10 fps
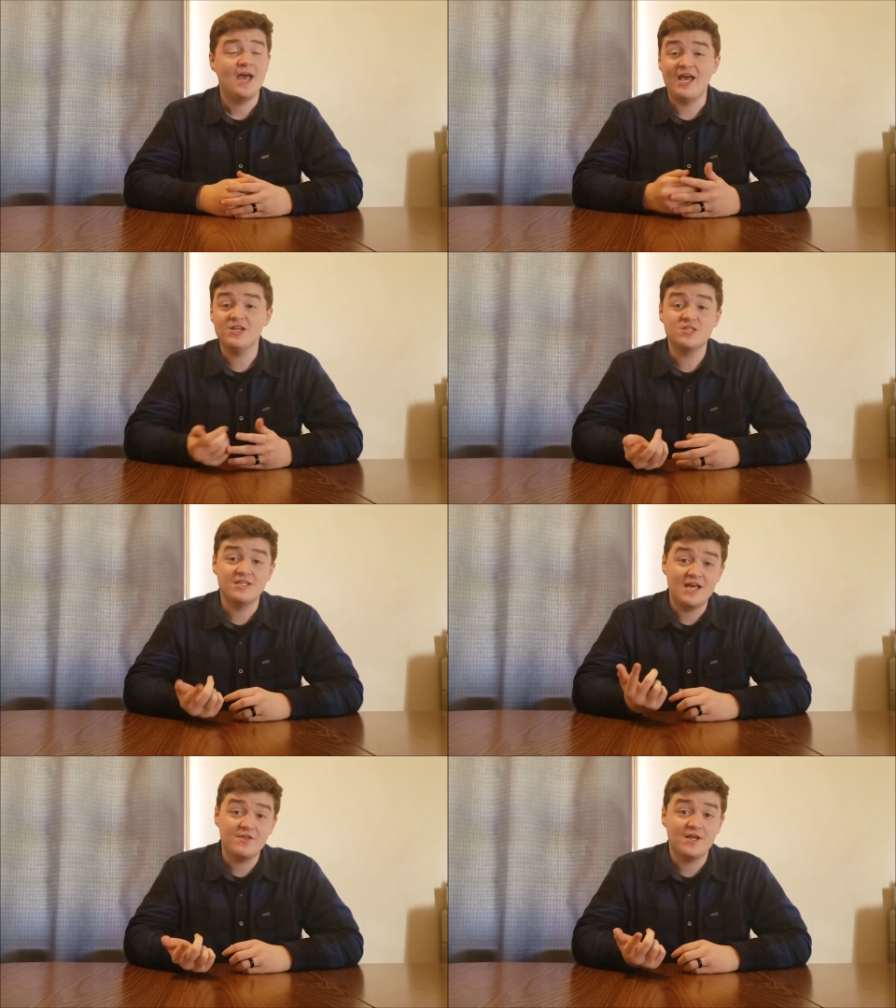Actually,
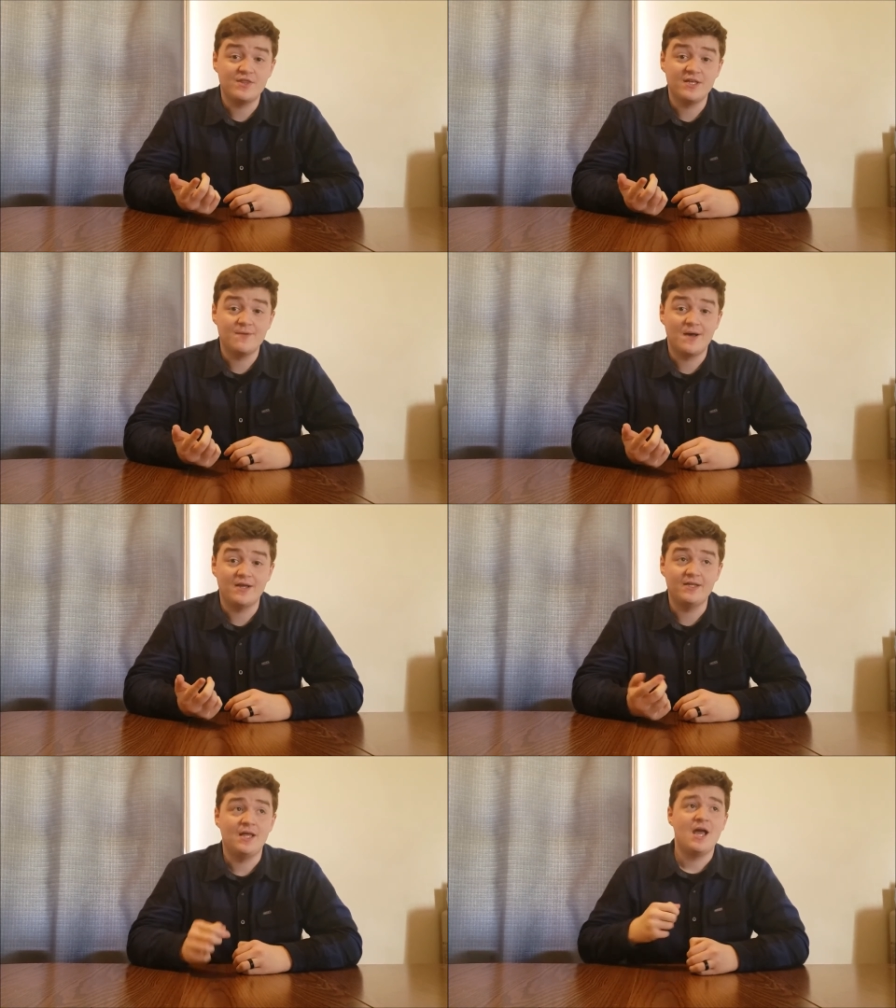now that I think about
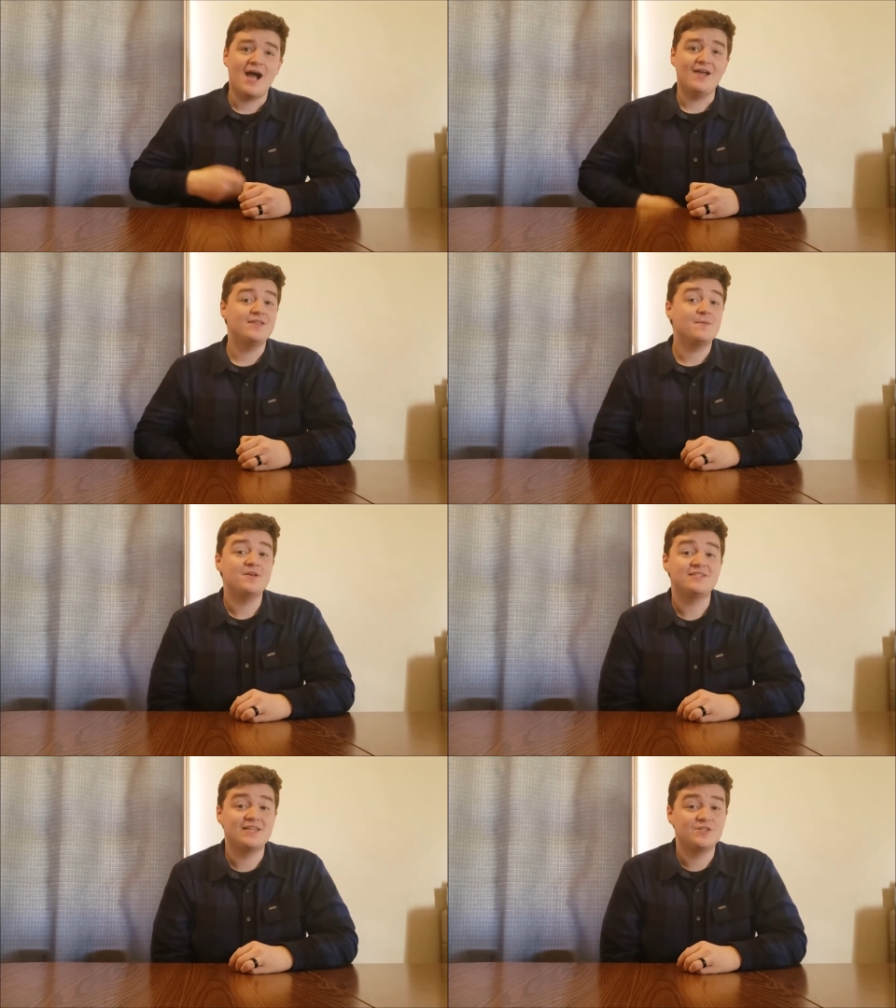it, I think I'm
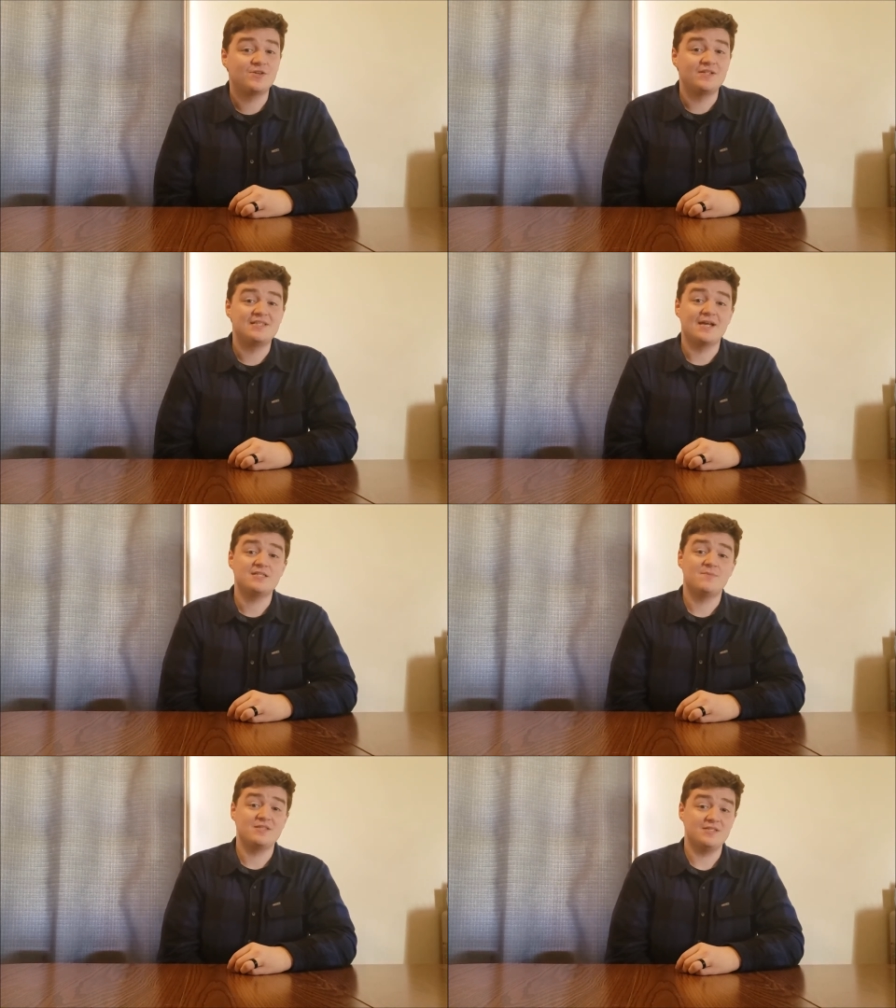going to send her a
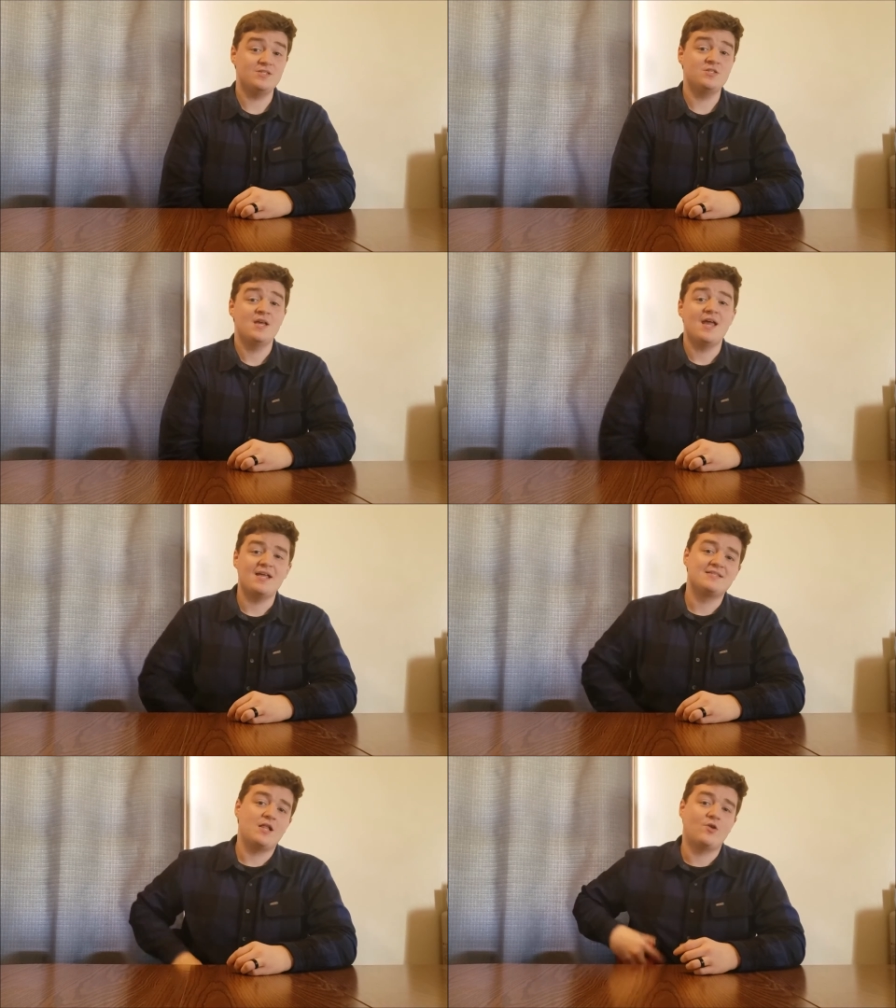text message
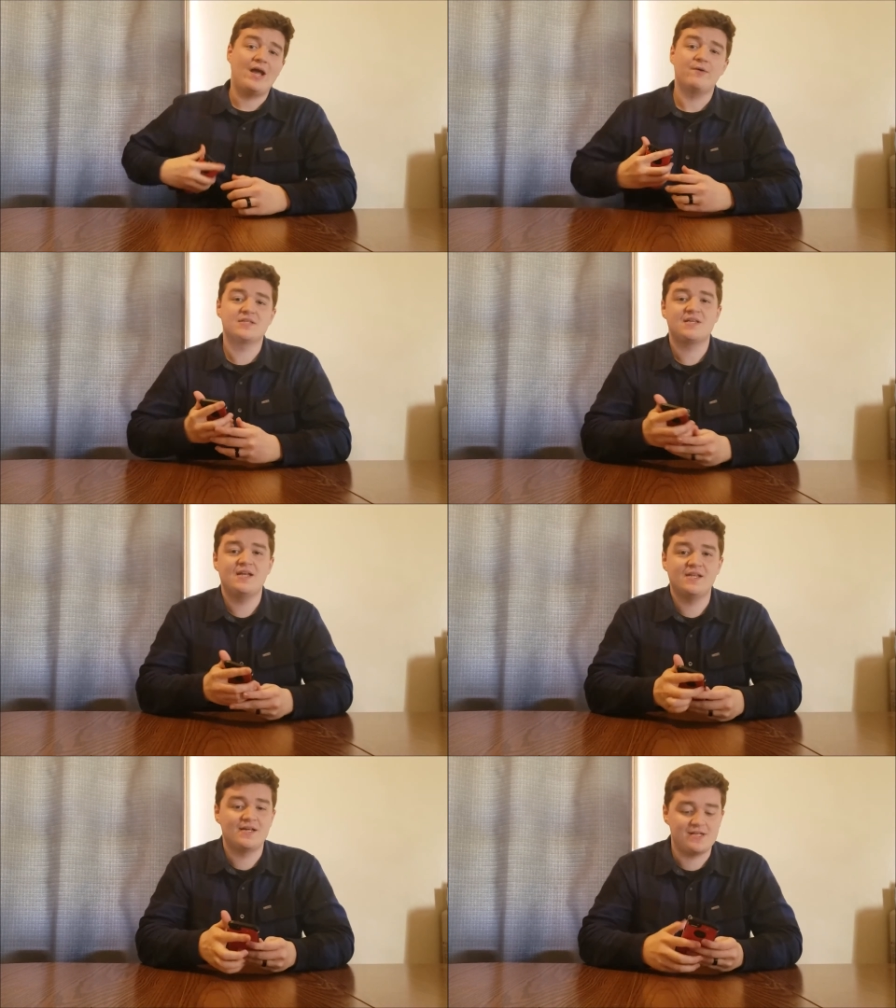and tell her how
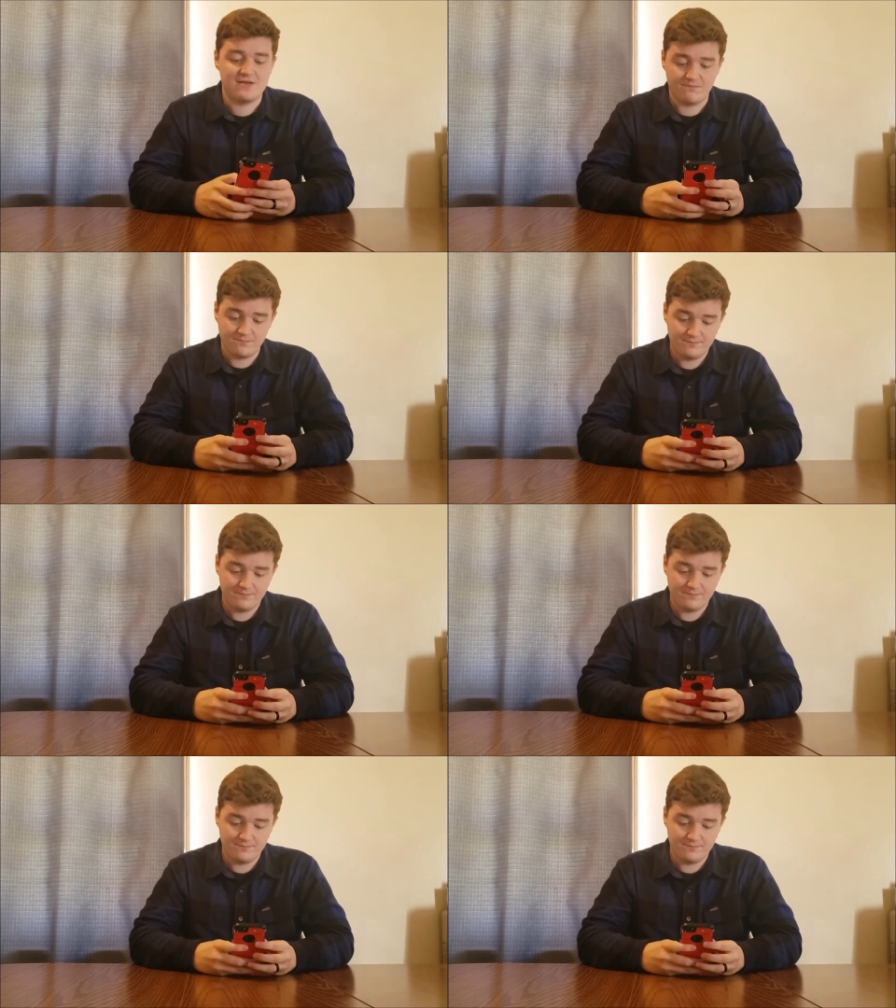excited I am.